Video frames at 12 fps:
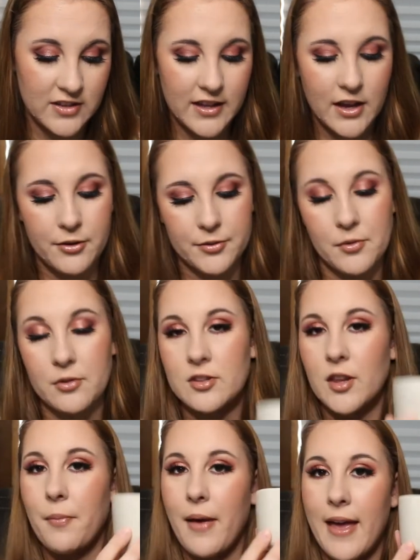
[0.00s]
I think I was
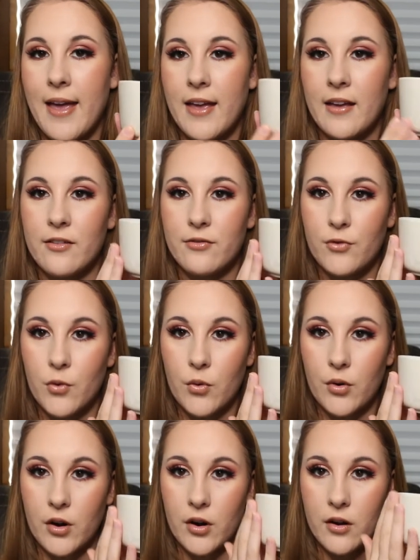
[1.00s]
mostly paying
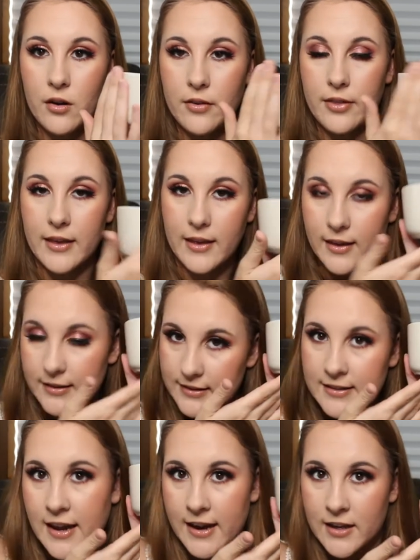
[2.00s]
for the
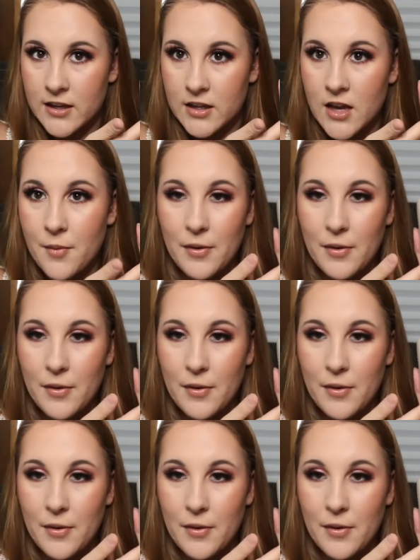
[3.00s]
aesthetic.